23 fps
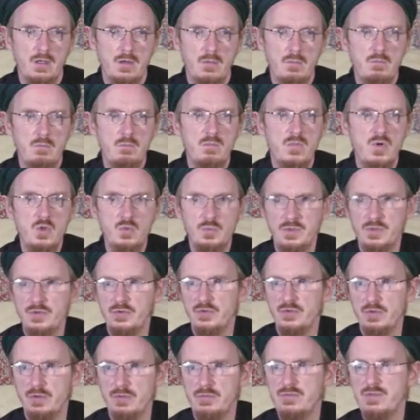
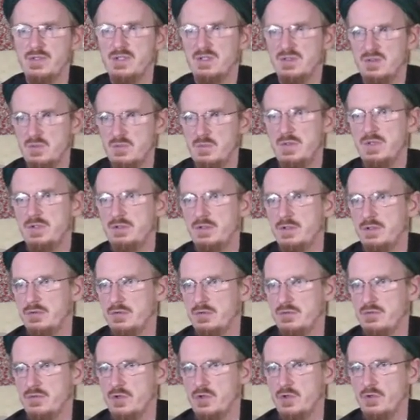moments of the experience
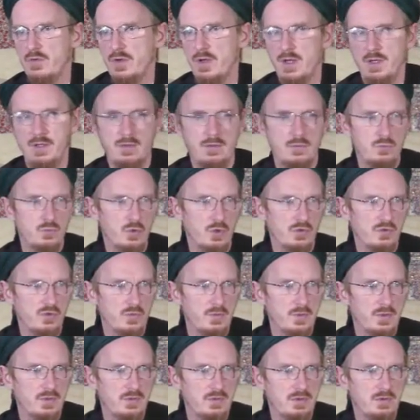of the divine
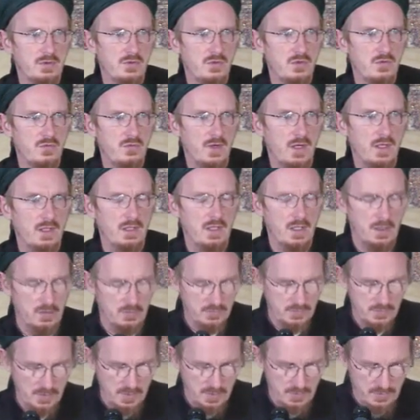proximity, the divine
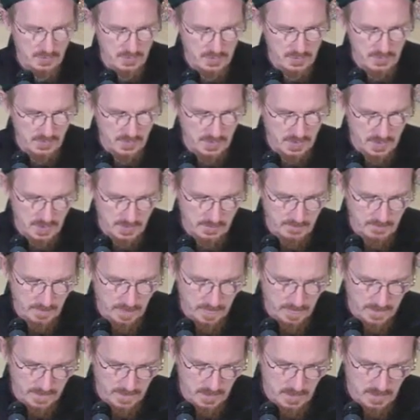love and the divine
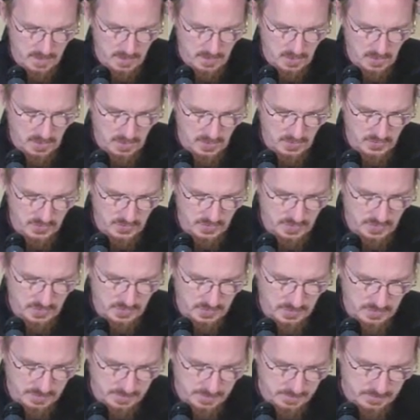closeness.